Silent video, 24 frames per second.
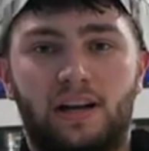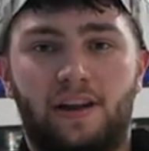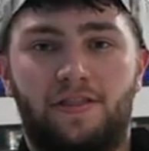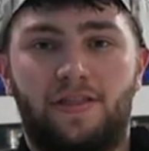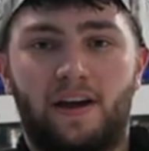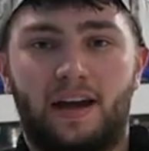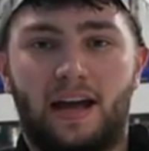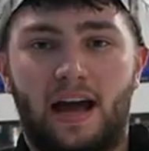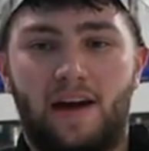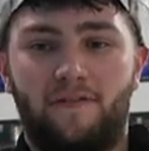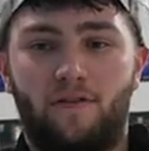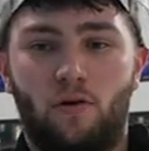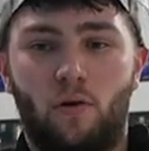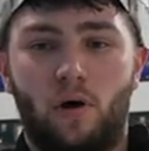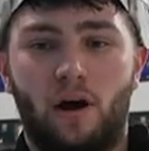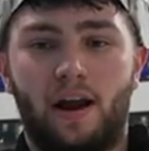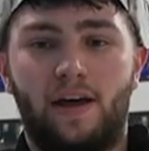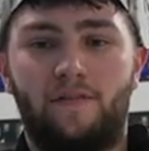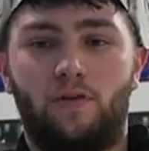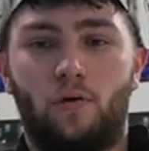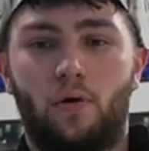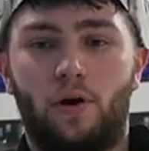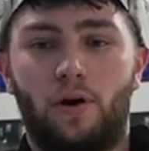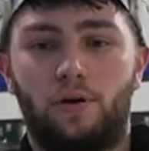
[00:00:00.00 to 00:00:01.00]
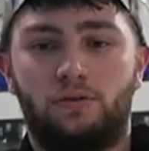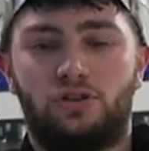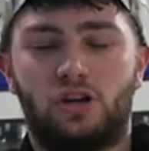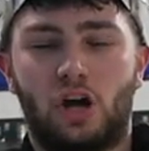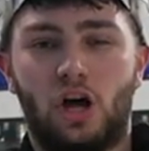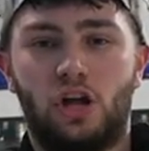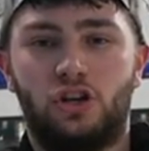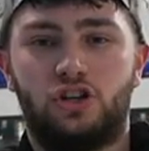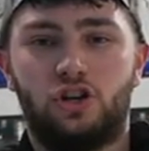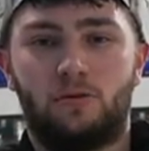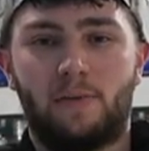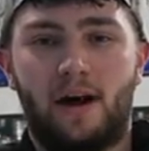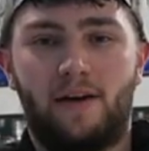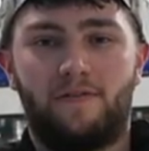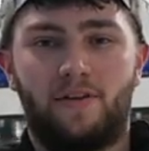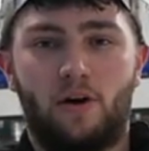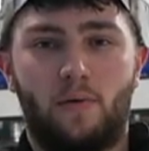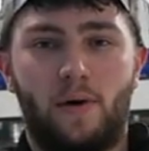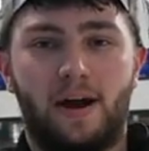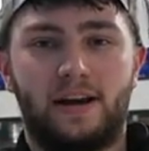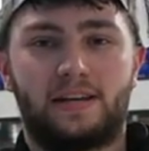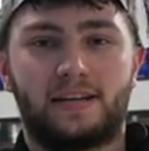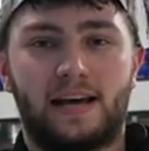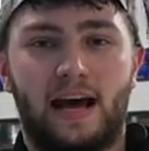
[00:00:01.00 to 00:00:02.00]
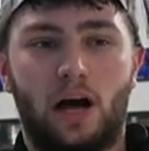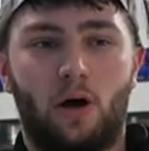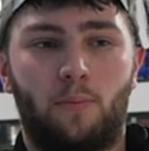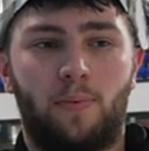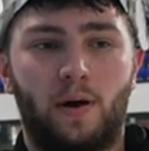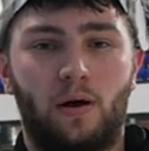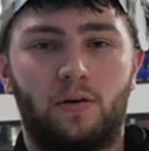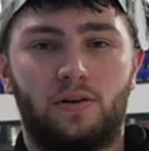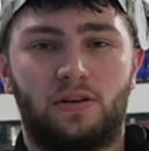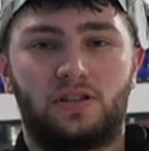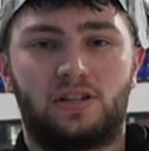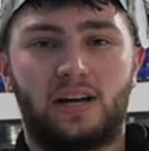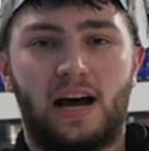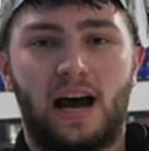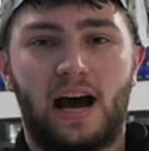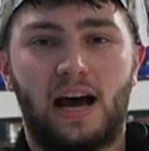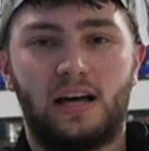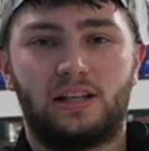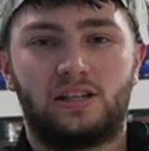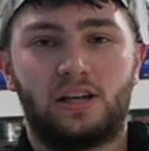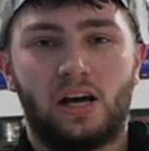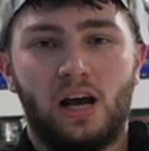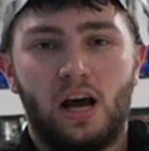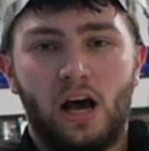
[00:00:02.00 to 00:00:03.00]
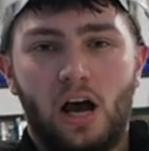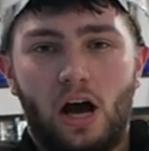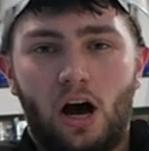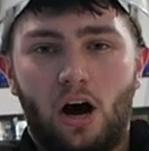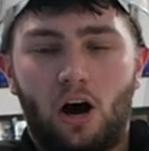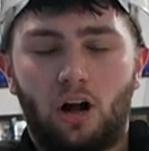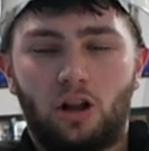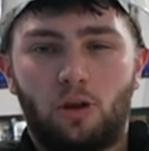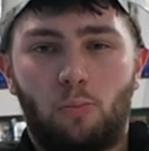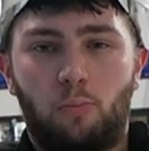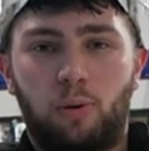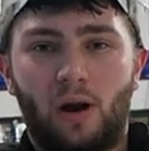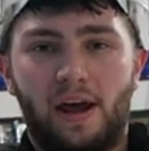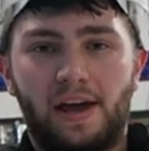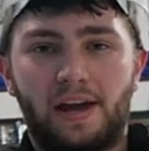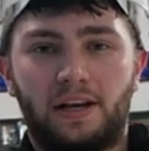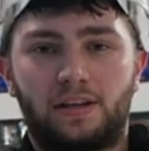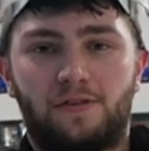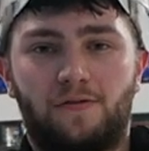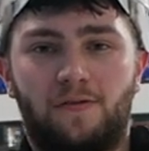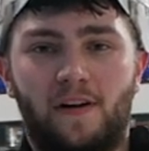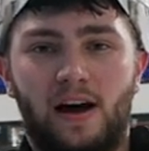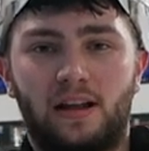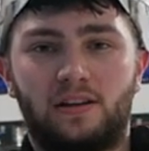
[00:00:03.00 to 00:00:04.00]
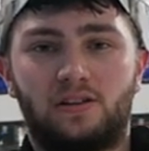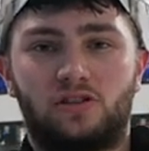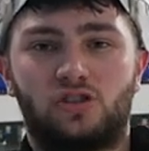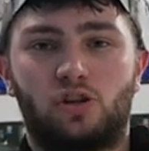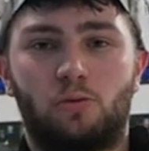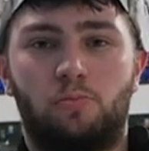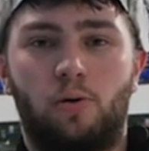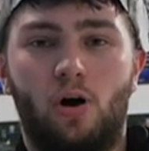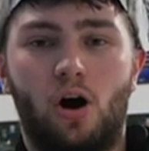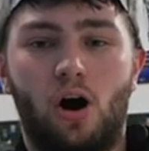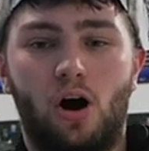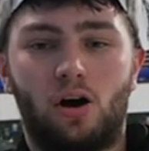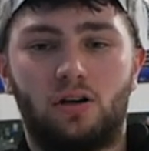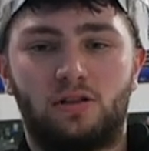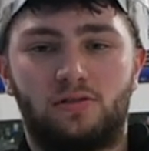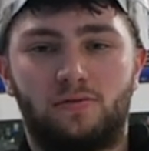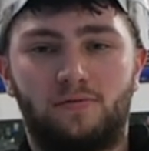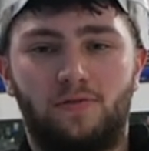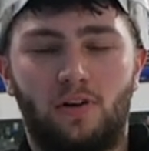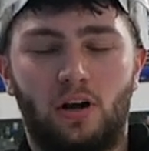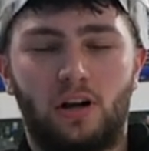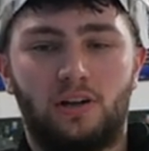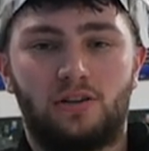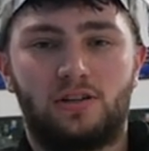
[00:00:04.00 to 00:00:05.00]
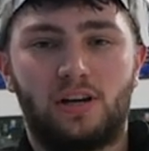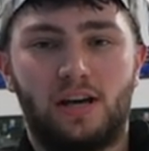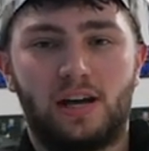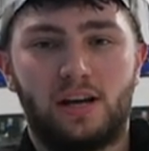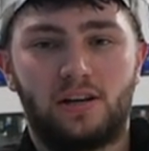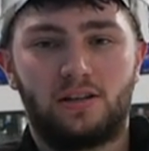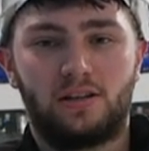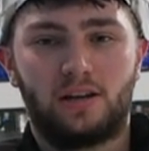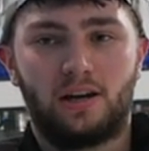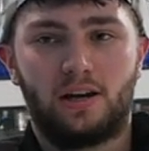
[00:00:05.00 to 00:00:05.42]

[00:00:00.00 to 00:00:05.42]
to thank everyone who turns up every week to help out the Stars, all the players, fans, supporters and volunteers.